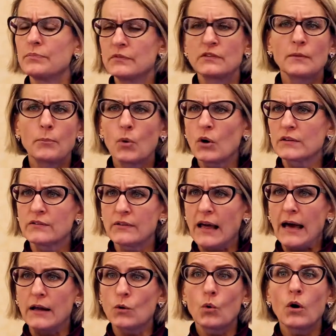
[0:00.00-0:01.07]
supports
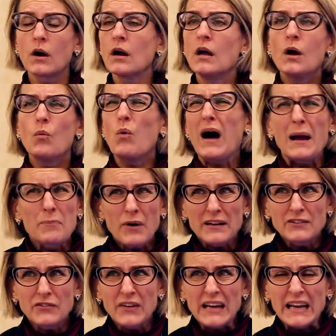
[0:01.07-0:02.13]
that, or why
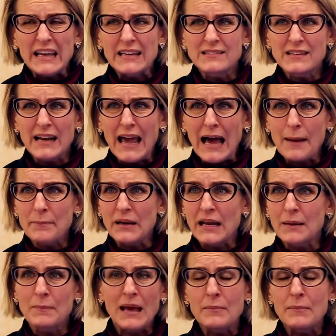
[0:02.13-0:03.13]
breastfeeding isn't happening.